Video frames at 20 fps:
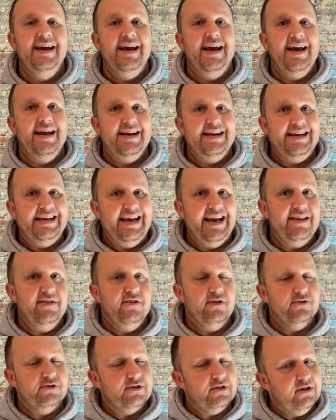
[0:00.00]
And again,
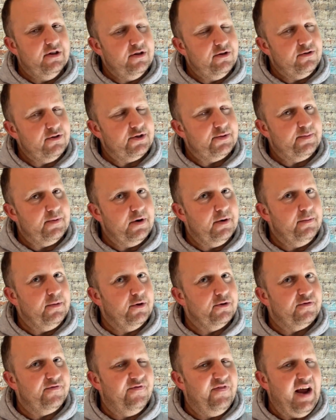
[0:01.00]
those little sperm,
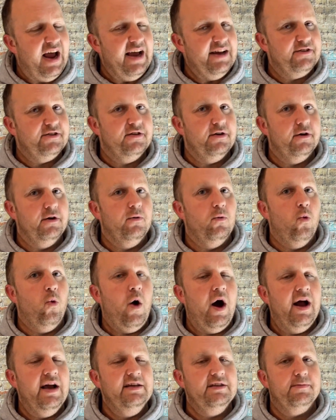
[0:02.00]
those faster
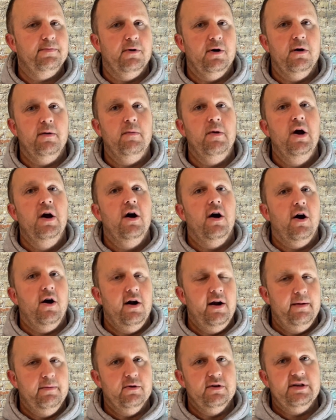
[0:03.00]
Y sperm,
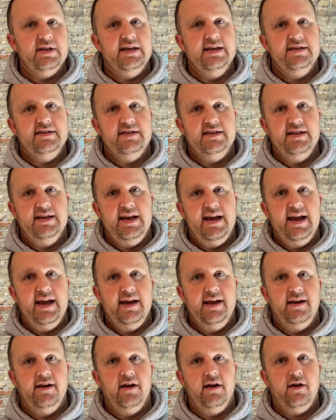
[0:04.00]
are able to get to the
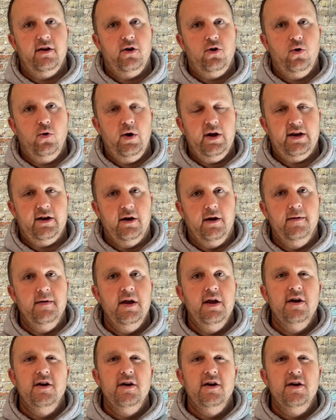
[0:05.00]
egg quicker.